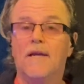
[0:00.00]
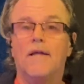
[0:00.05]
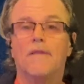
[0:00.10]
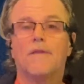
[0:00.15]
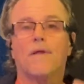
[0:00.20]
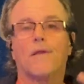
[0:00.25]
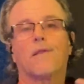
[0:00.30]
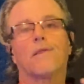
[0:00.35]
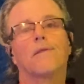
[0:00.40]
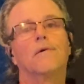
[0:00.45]

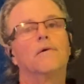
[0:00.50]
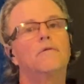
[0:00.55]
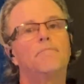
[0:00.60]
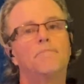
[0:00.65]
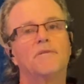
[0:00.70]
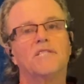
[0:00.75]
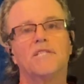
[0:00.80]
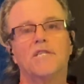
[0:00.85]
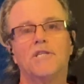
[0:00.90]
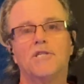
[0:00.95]
The third
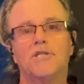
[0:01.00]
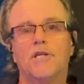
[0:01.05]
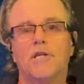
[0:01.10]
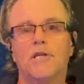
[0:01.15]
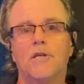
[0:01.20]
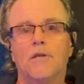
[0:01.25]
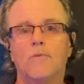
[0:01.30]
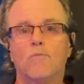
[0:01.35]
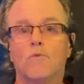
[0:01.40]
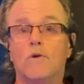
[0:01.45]

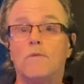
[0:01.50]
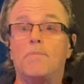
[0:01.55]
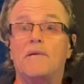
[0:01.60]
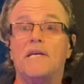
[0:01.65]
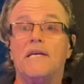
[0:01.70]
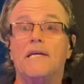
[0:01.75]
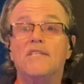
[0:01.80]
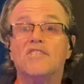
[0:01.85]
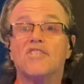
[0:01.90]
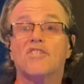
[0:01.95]
position would
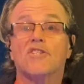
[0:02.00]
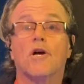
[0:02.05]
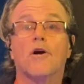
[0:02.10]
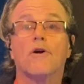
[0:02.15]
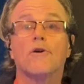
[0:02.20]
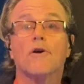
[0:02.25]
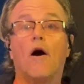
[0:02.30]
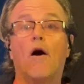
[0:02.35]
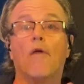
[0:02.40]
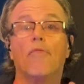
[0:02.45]
be
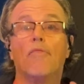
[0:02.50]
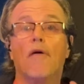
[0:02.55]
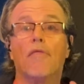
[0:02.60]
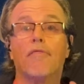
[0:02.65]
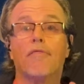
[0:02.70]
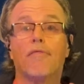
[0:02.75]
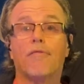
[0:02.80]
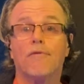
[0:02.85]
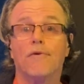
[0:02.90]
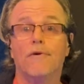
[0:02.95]
start on the
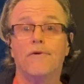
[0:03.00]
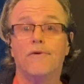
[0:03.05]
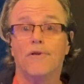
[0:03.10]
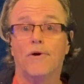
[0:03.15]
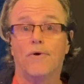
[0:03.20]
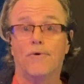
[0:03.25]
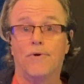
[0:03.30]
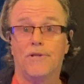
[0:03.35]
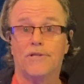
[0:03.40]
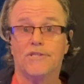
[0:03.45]
third
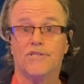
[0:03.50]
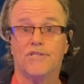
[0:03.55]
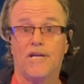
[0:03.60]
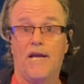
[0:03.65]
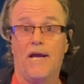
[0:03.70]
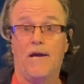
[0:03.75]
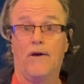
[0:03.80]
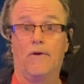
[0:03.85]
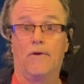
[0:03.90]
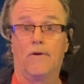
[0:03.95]
note of the
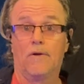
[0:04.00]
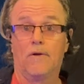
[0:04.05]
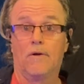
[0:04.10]
scale.